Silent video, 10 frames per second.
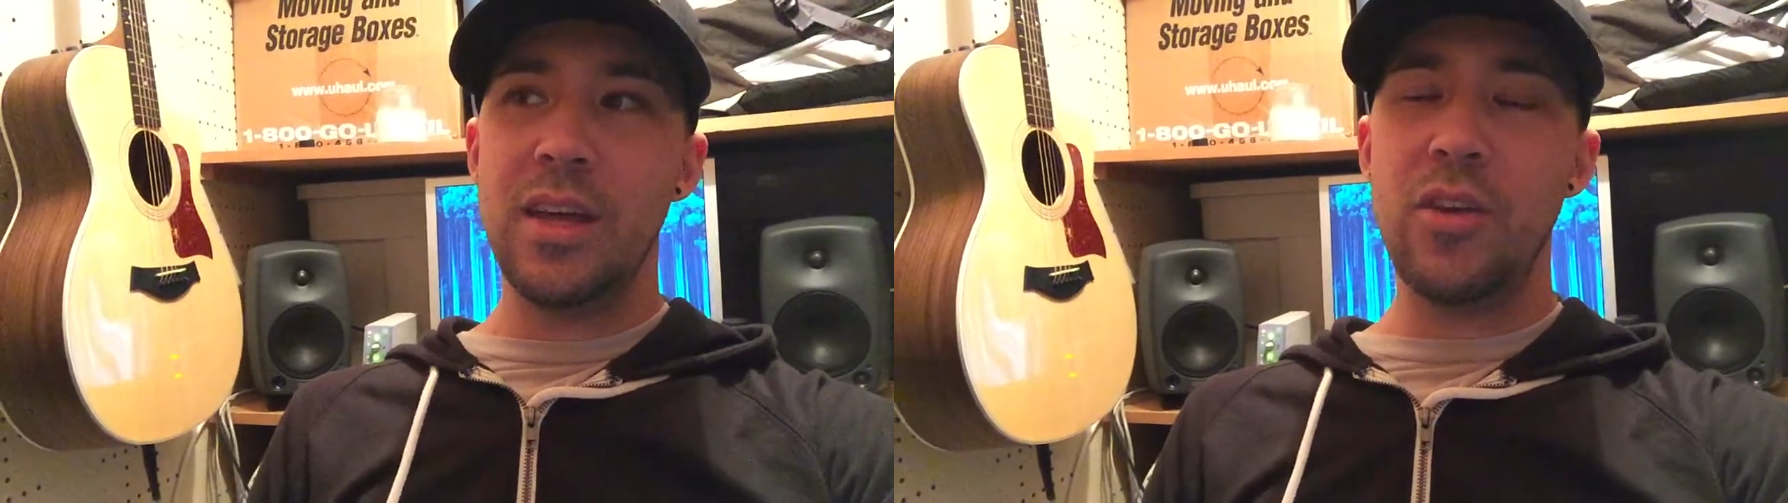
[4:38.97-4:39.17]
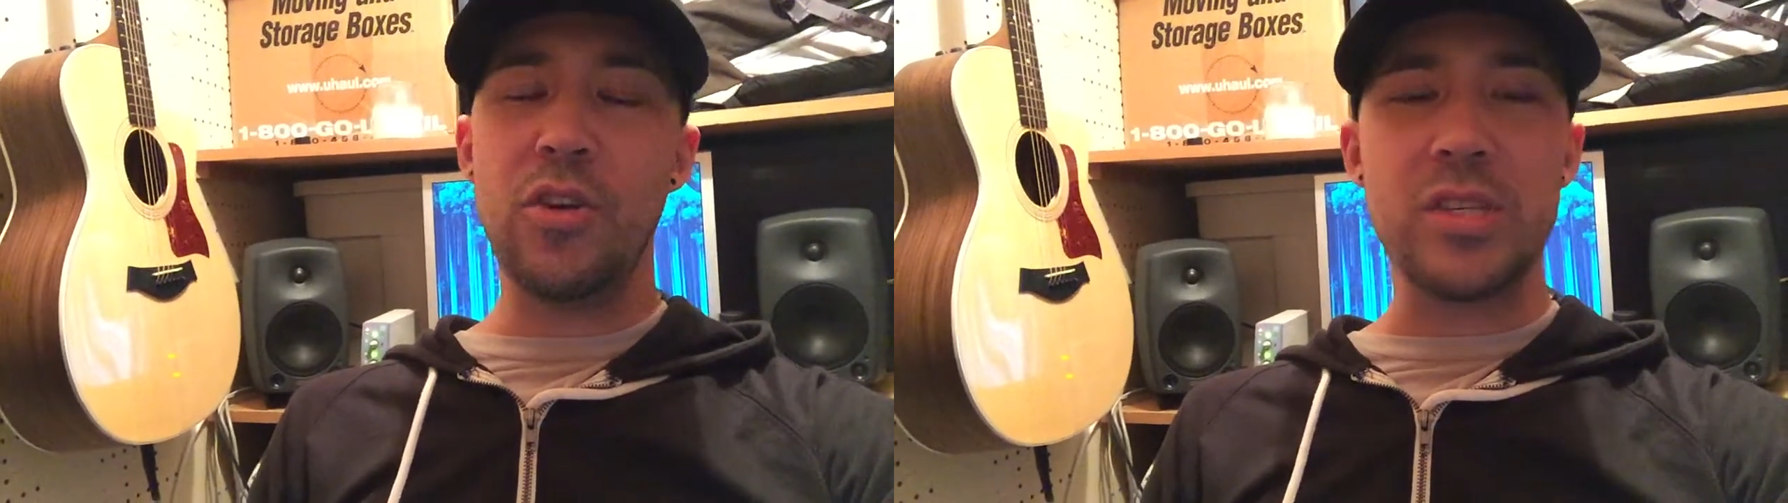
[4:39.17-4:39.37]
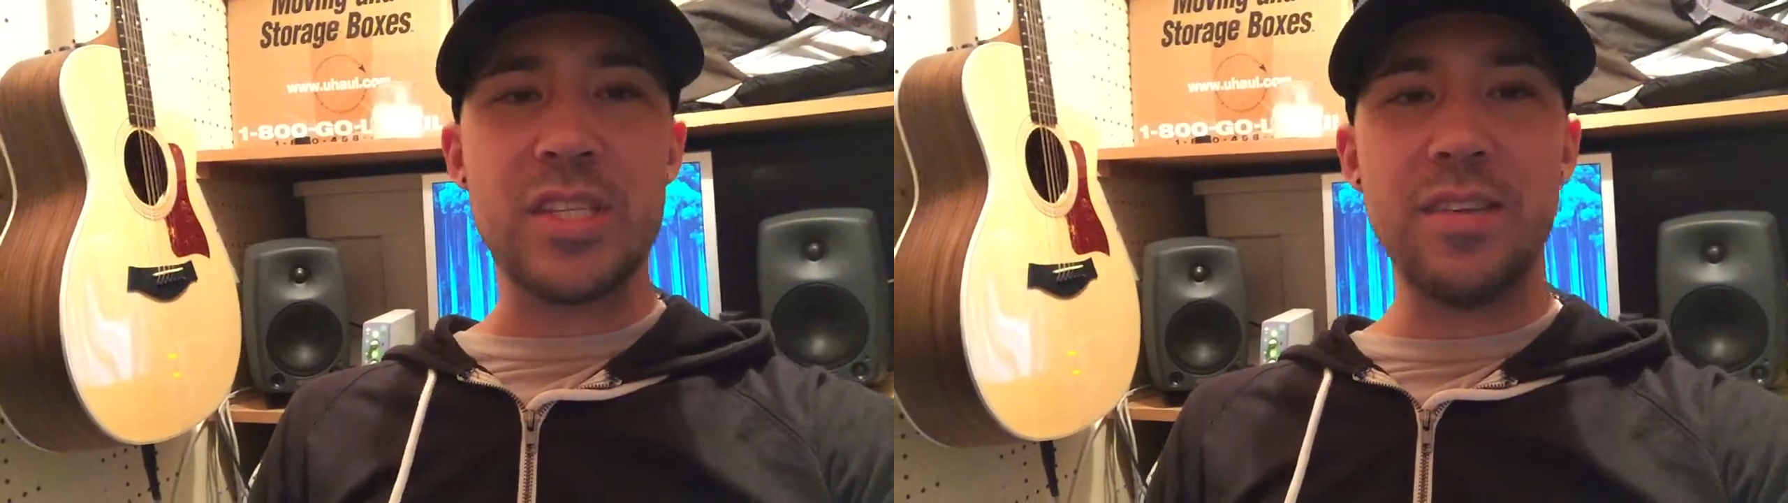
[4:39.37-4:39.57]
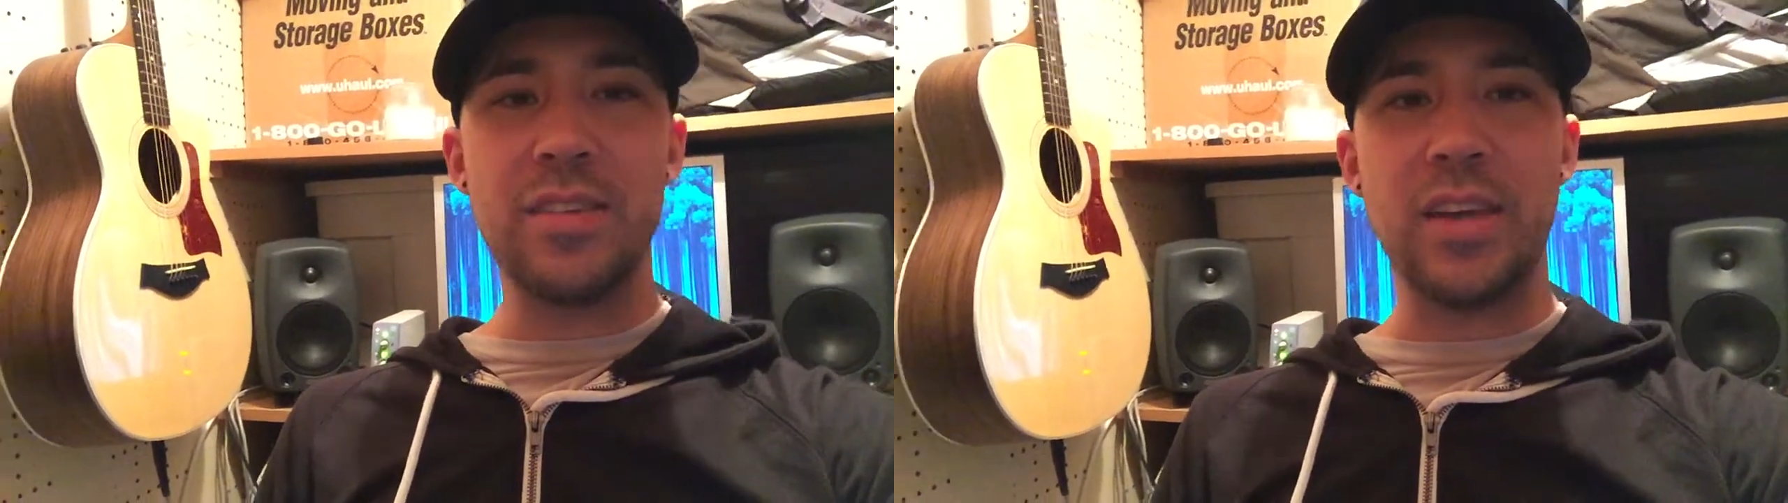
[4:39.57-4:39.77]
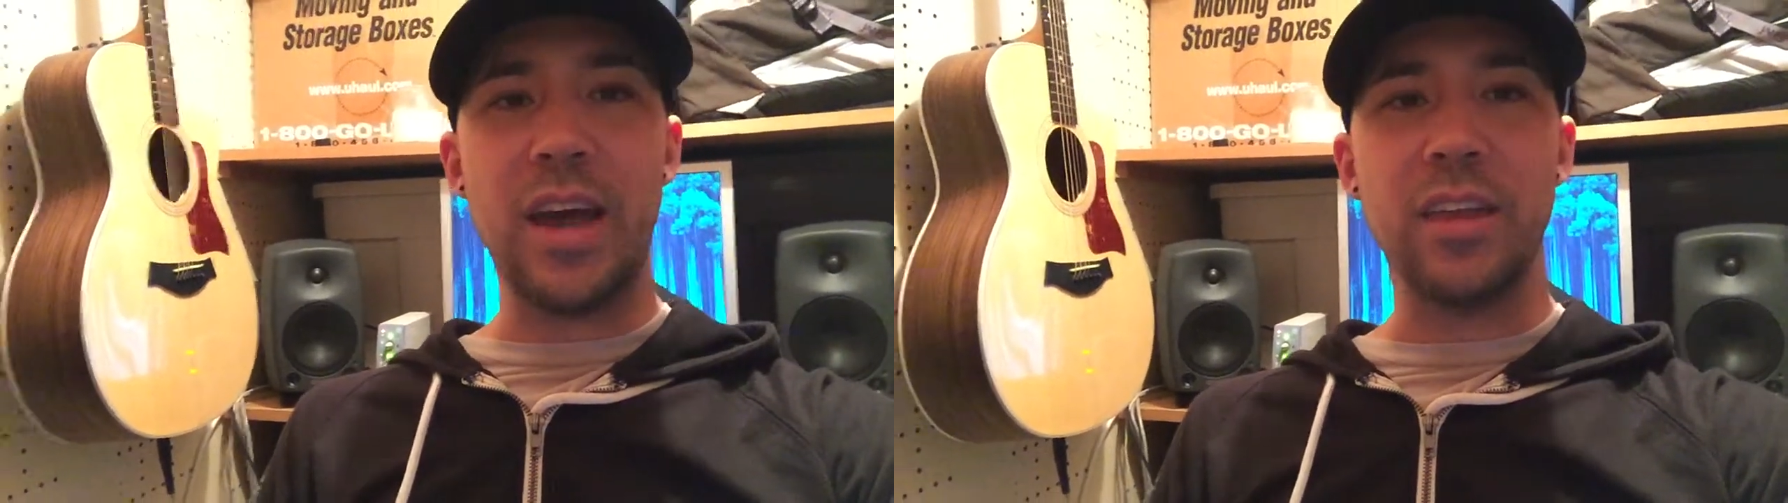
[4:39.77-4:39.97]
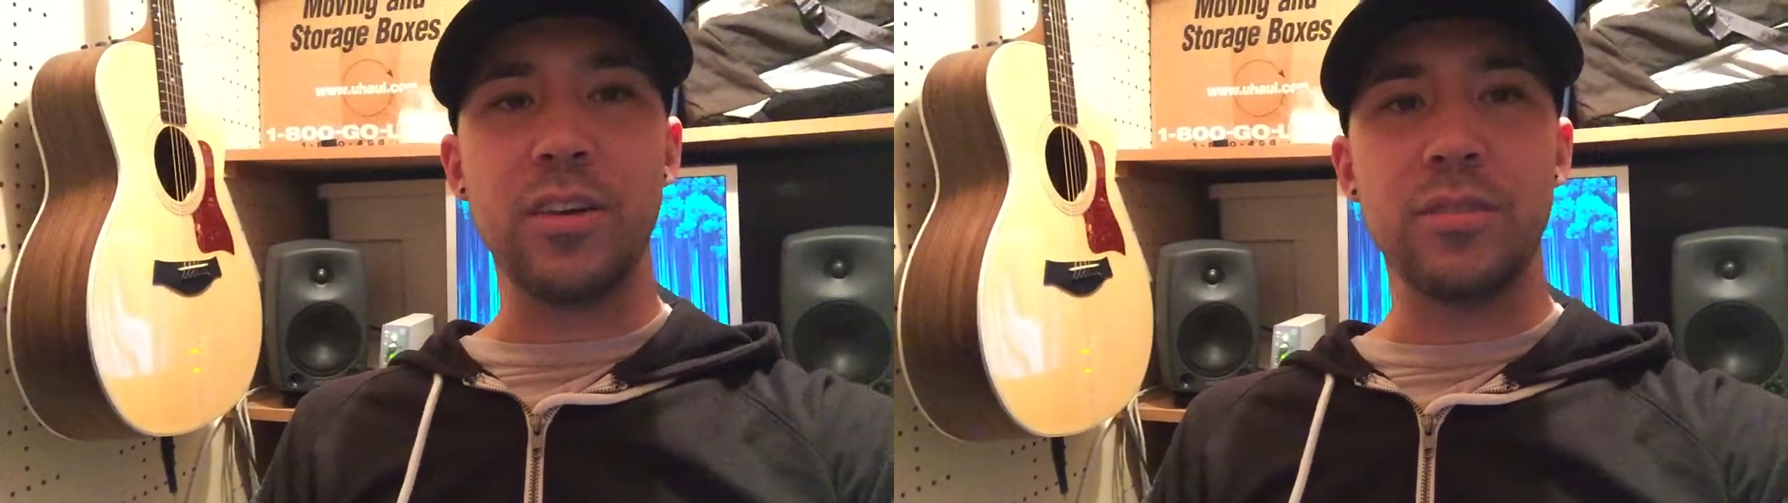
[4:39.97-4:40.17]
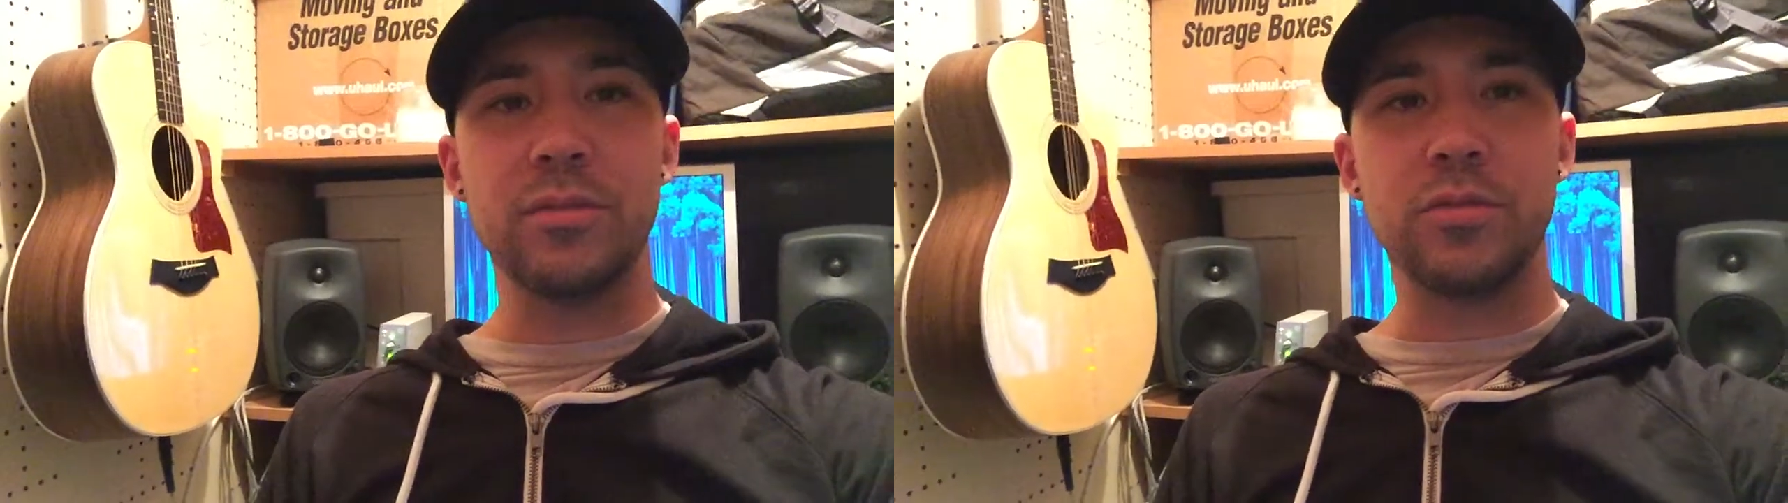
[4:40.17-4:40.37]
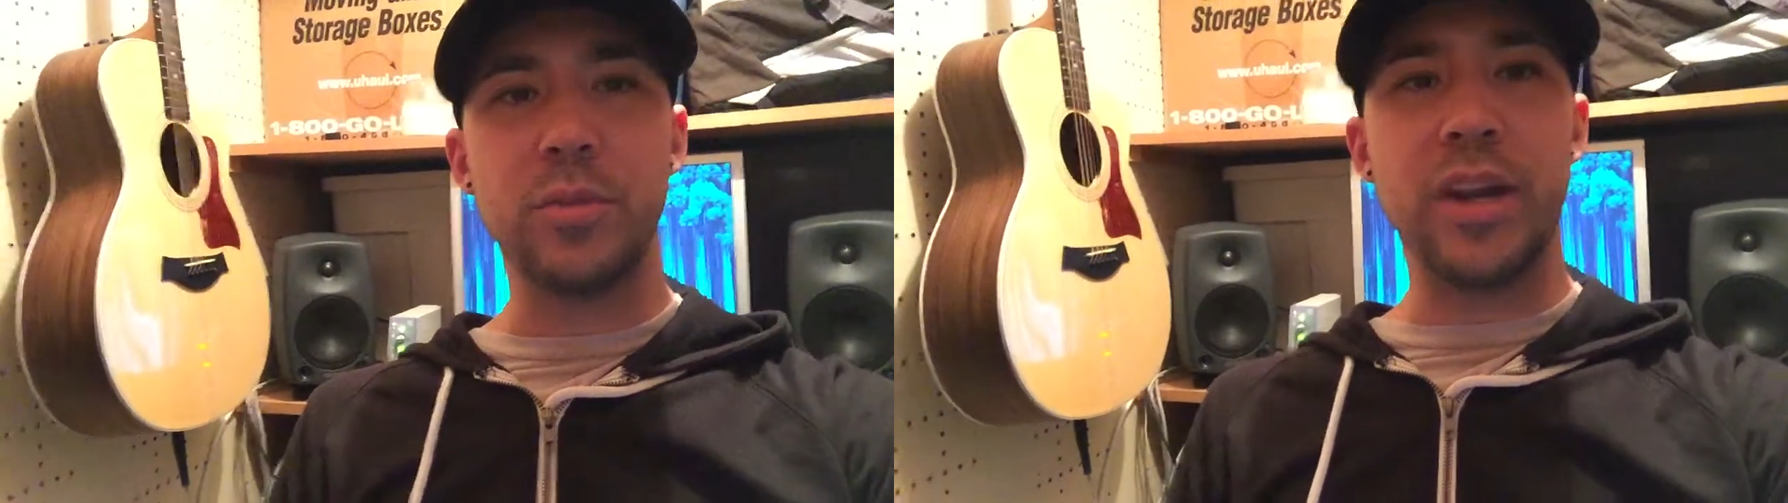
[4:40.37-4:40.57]
don't know, Steven Tyler
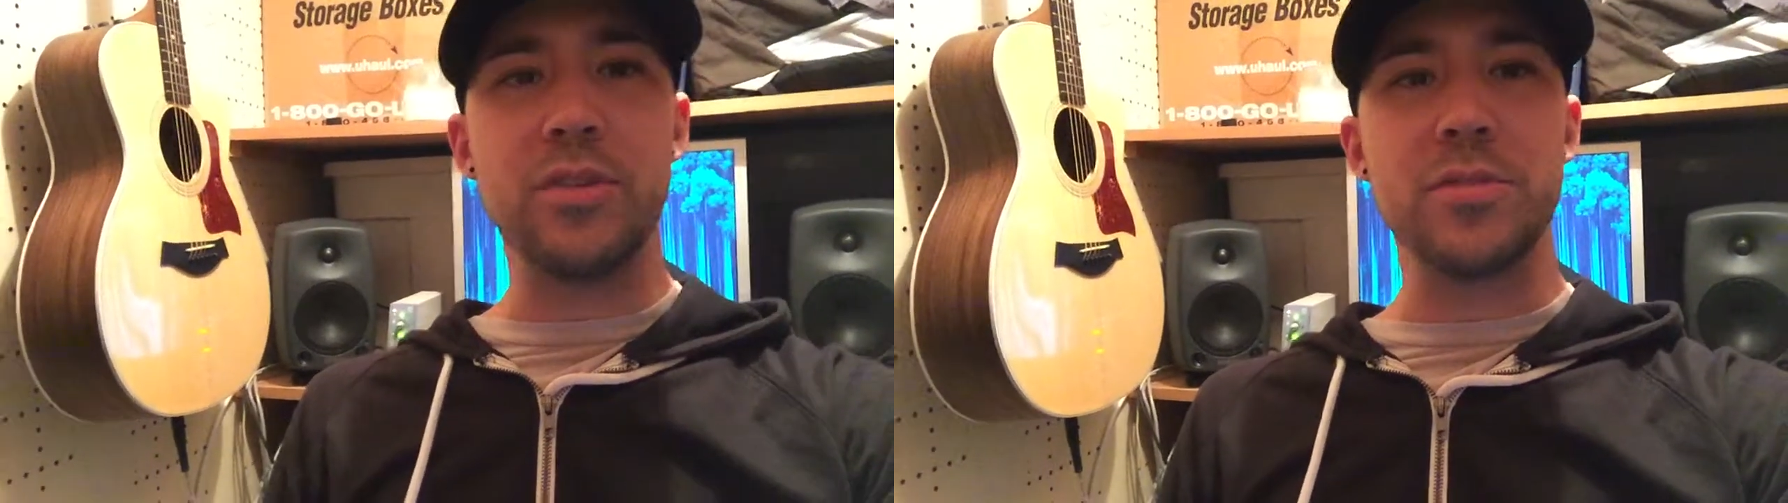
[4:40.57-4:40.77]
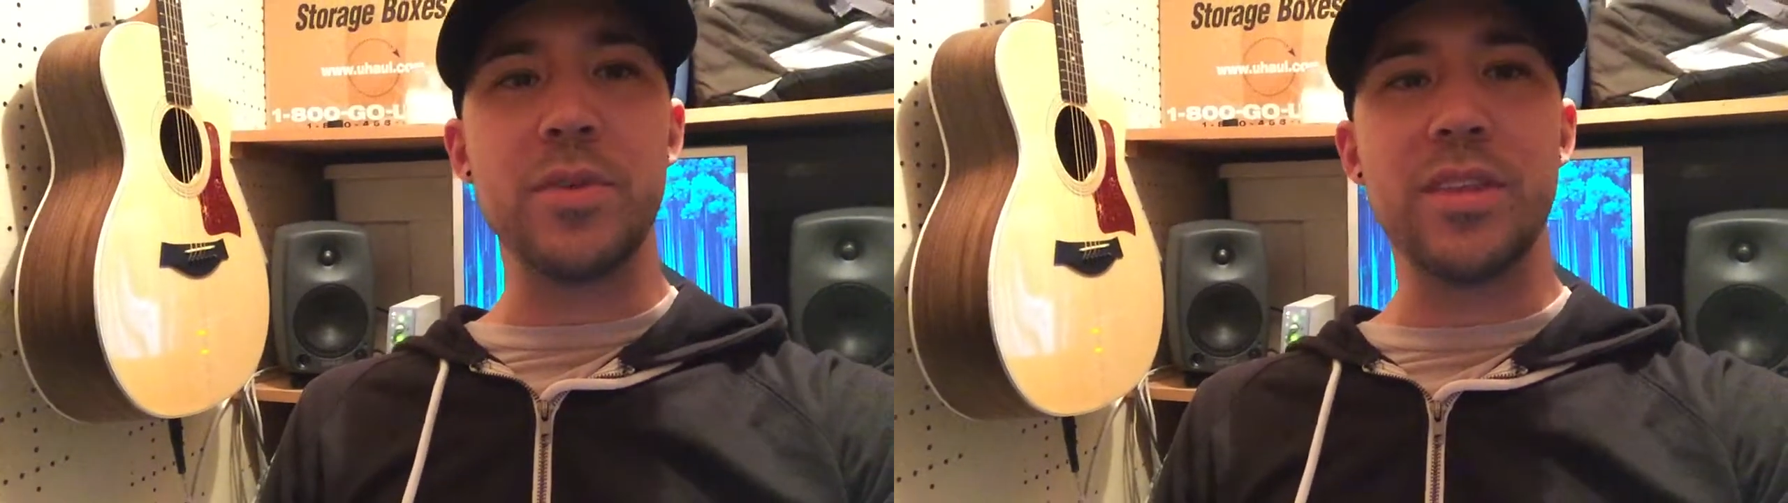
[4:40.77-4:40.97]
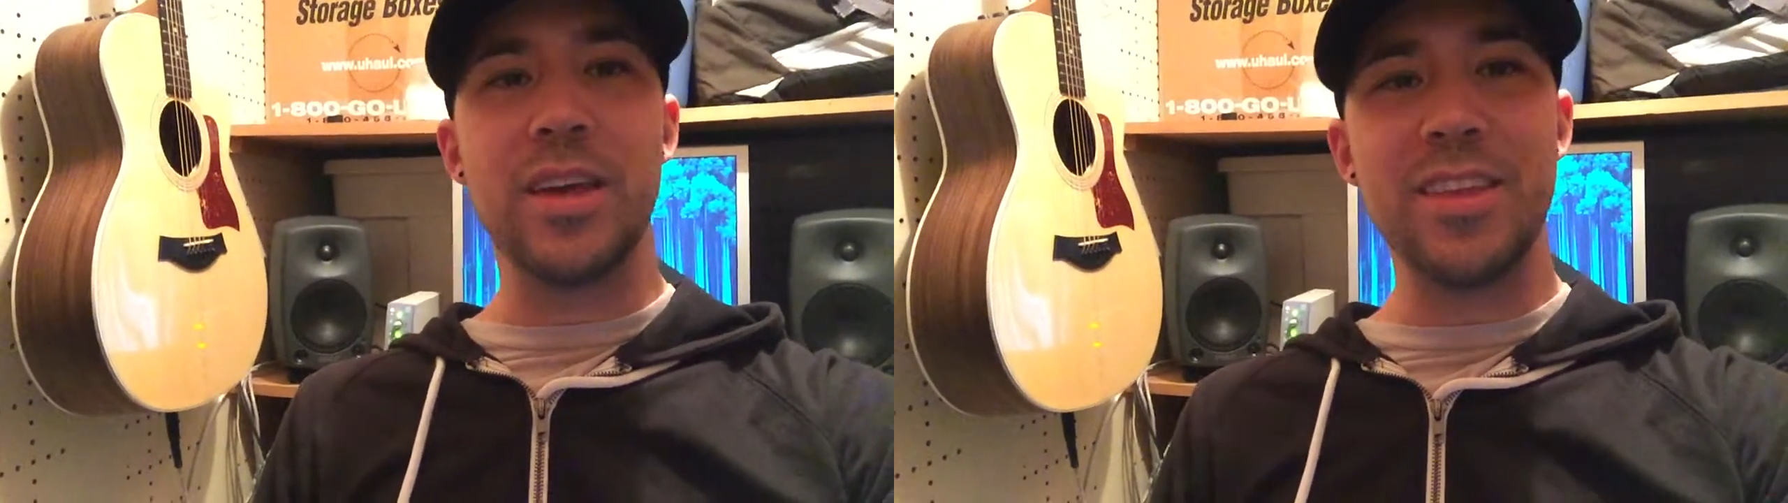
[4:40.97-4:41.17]
from Aerosmith.